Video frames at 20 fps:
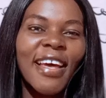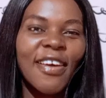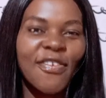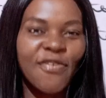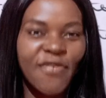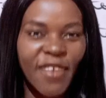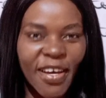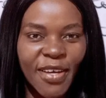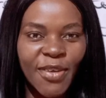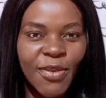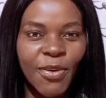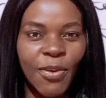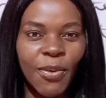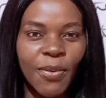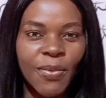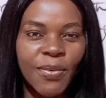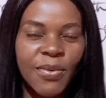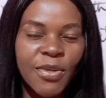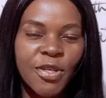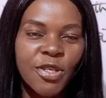a
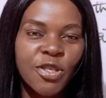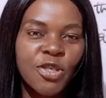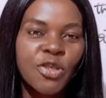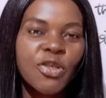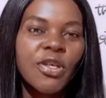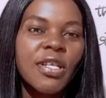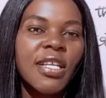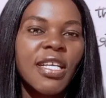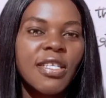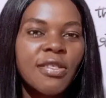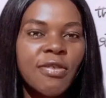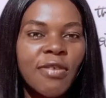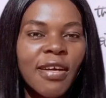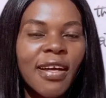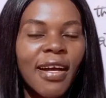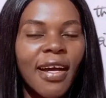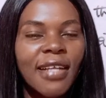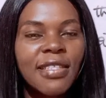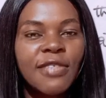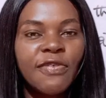vector? So let's
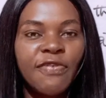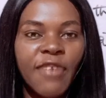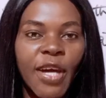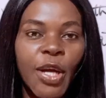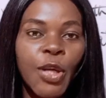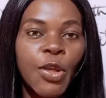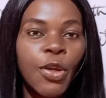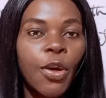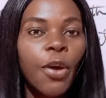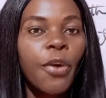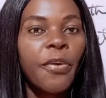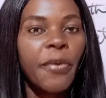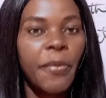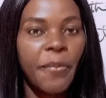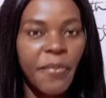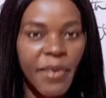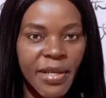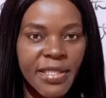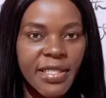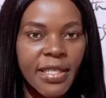look at vector
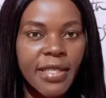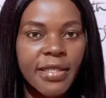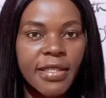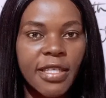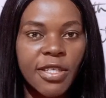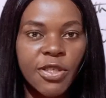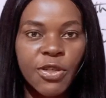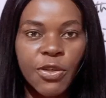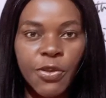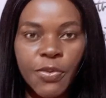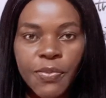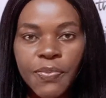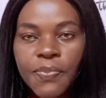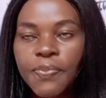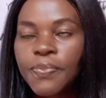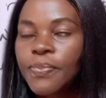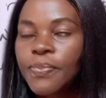representation.